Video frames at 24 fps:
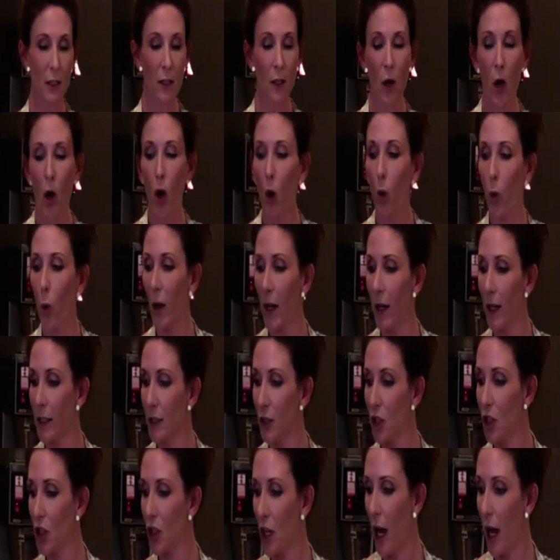which
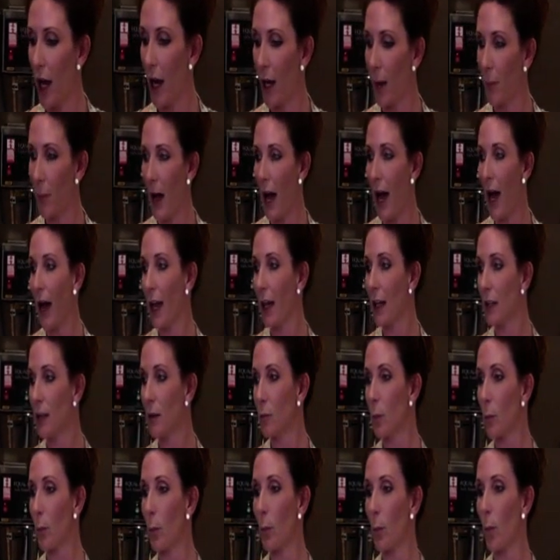I
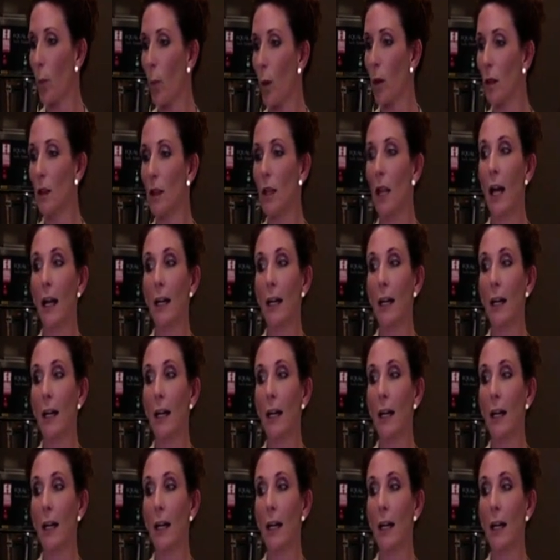like